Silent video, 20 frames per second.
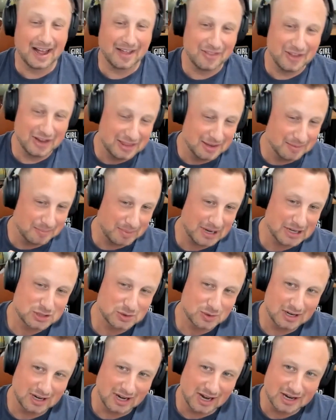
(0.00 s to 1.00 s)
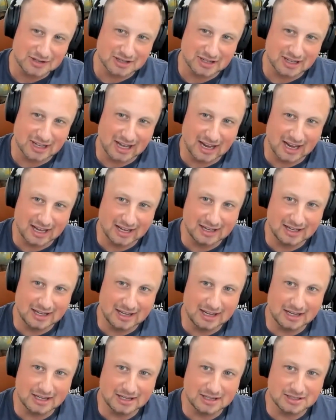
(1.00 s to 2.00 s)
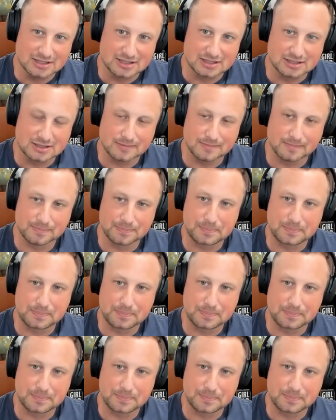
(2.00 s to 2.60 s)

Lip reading: I think the best way to answer that is